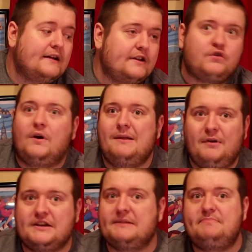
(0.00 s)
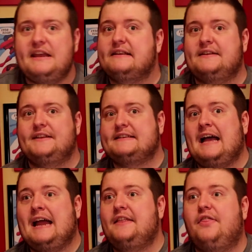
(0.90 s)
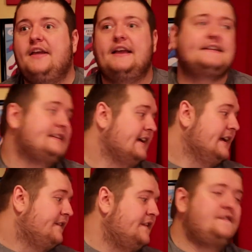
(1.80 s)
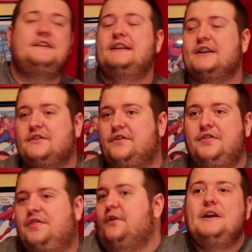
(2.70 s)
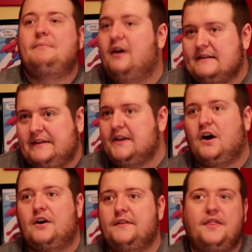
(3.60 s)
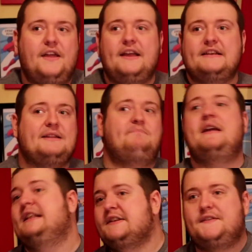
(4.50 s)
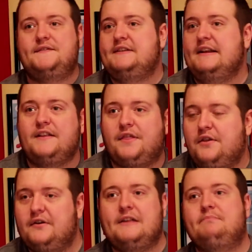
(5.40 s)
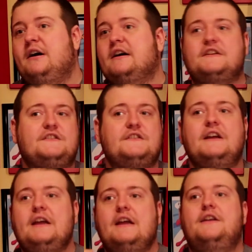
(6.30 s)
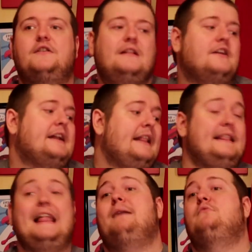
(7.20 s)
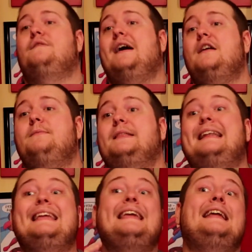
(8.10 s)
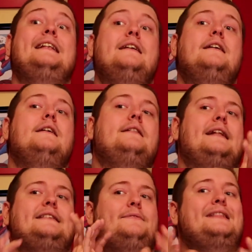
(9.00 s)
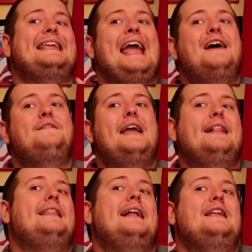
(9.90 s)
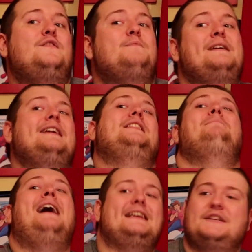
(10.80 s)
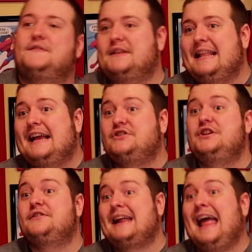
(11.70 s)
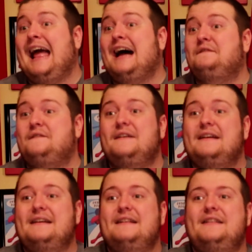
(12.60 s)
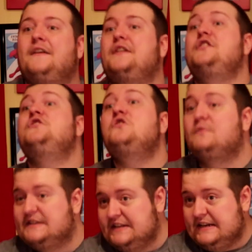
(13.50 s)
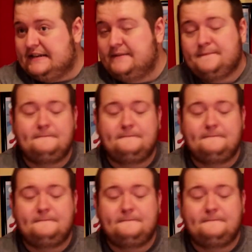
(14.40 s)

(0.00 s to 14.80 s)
$20 a piece on the signed things, $15 to $30 on the art things, the pins $15 to $30, you're looking a lot more value. But then again, that's with the caveat that if you've been getting the boxes for the last year and a half, nothing new was in it.